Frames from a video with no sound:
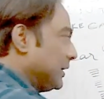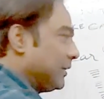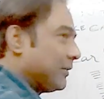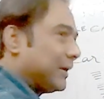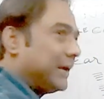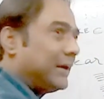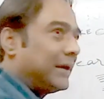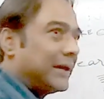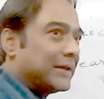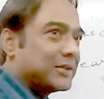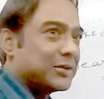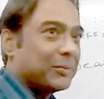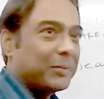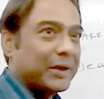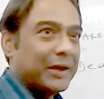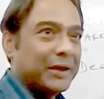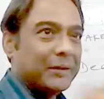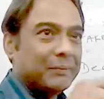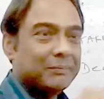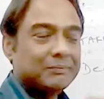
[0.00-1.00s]
and write
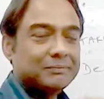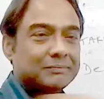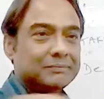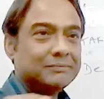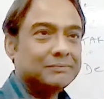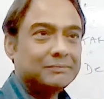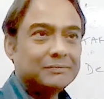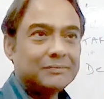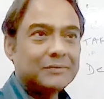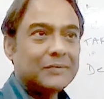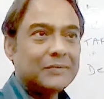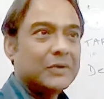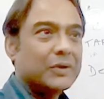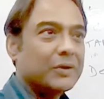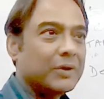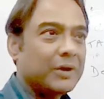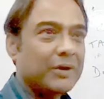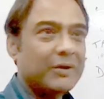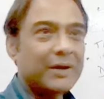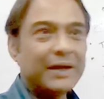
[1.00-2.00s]
legibly. Do
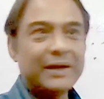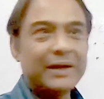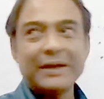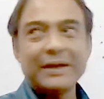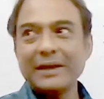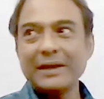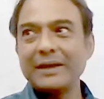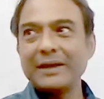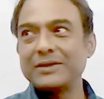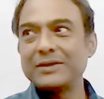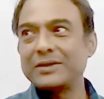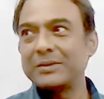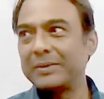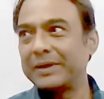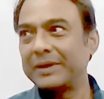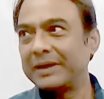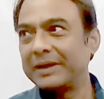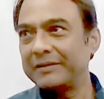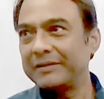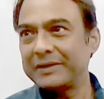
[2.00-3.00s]
not write
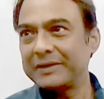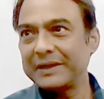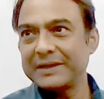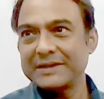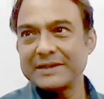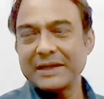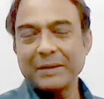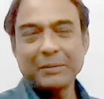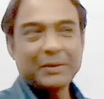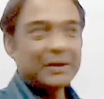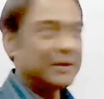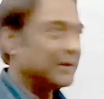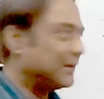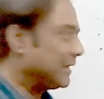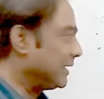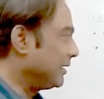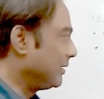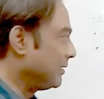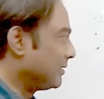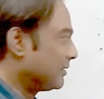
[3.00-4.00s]
illegibly. If the examiner
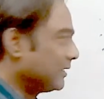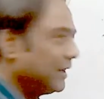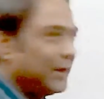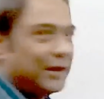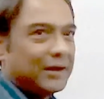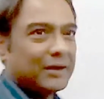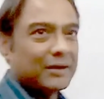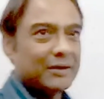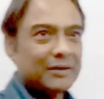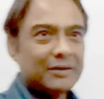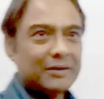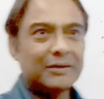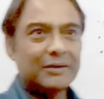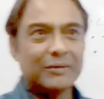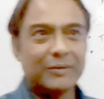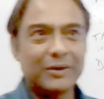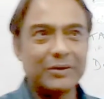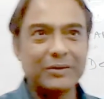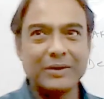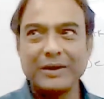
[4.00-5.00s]
cannot read
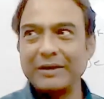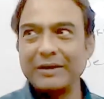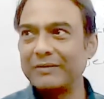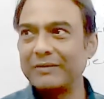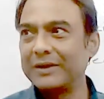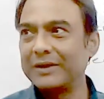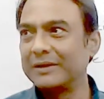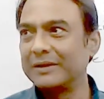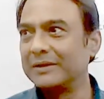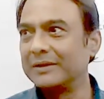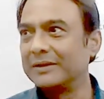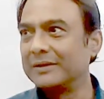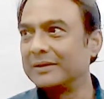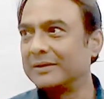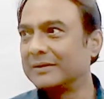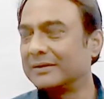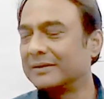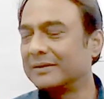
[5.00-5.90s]
what you have written,